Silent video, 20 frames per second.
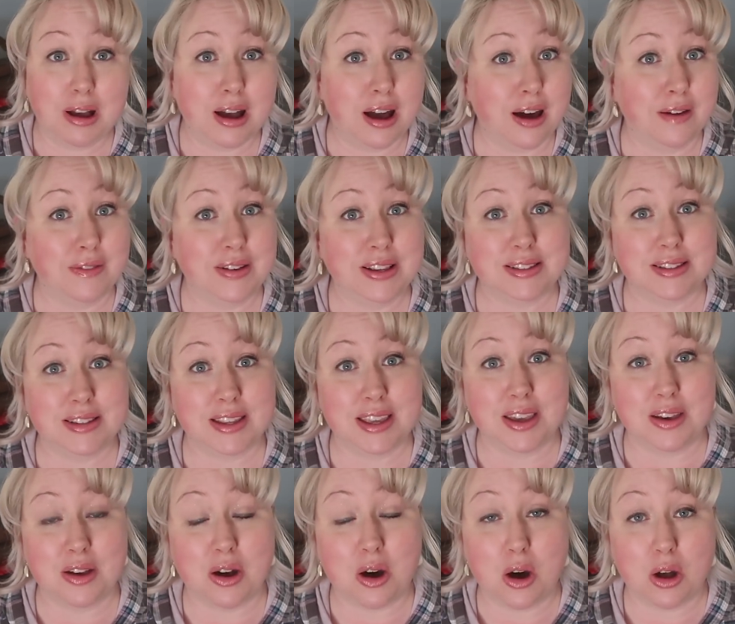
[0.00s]

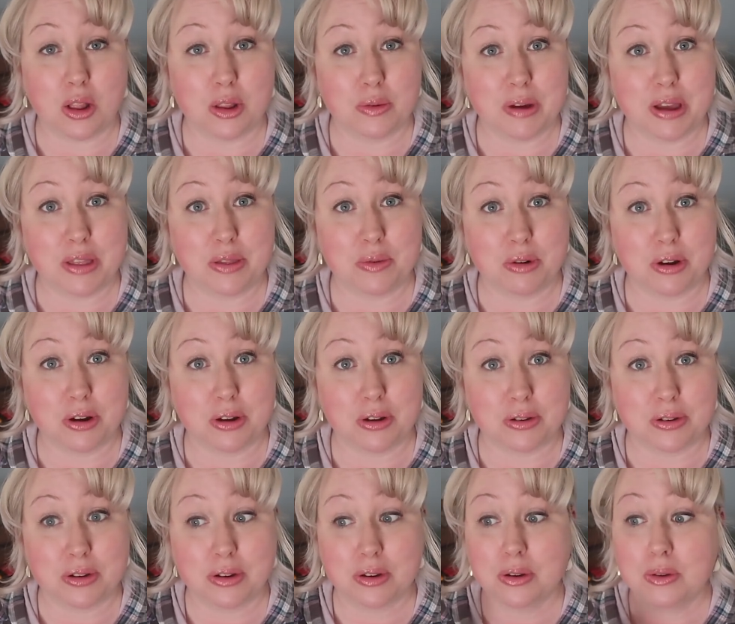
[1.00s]
obviously, all around the
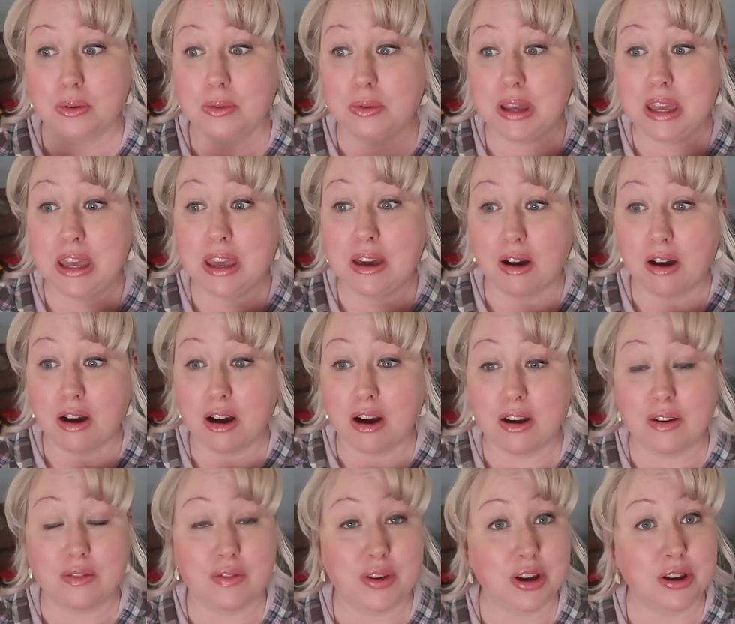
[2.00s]
world, we
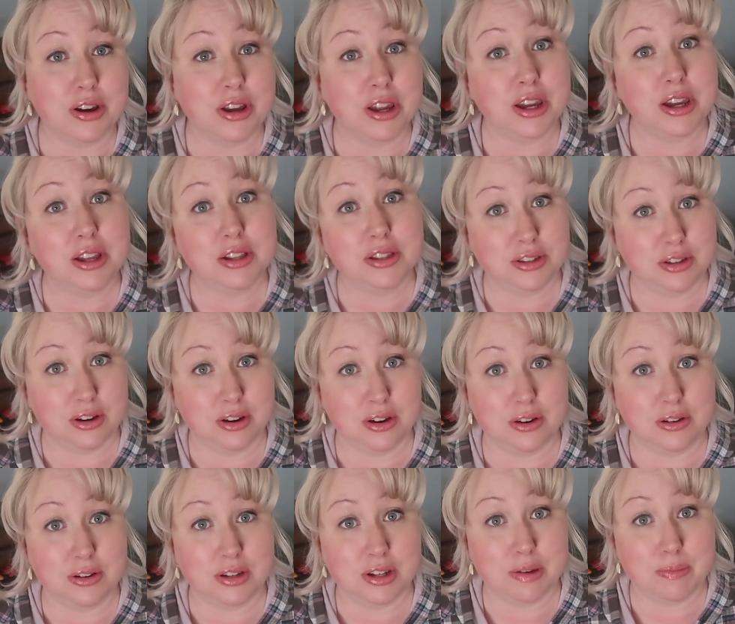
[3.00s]
are very
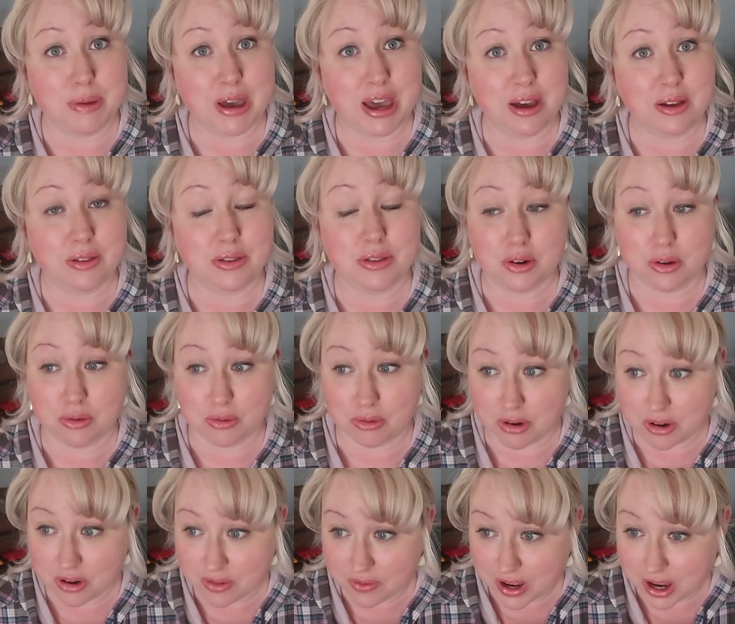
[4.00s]
concerned about the
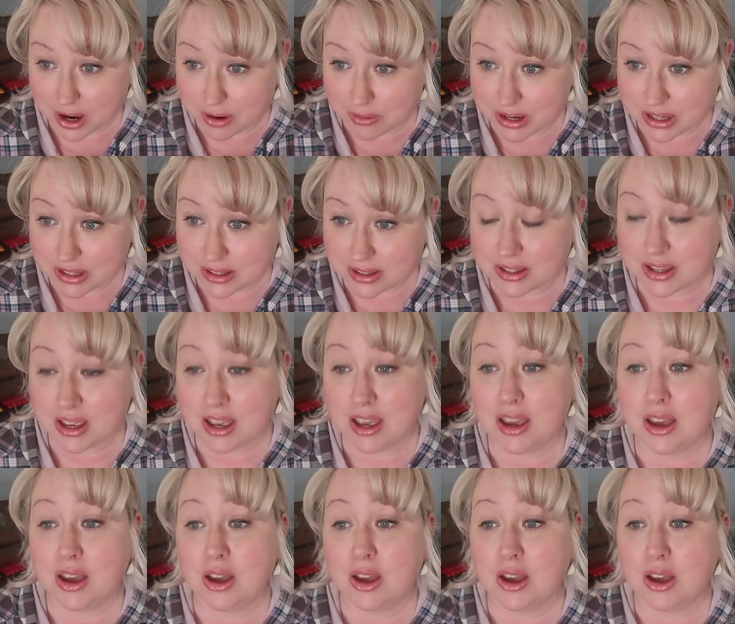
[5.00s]
coronavirus,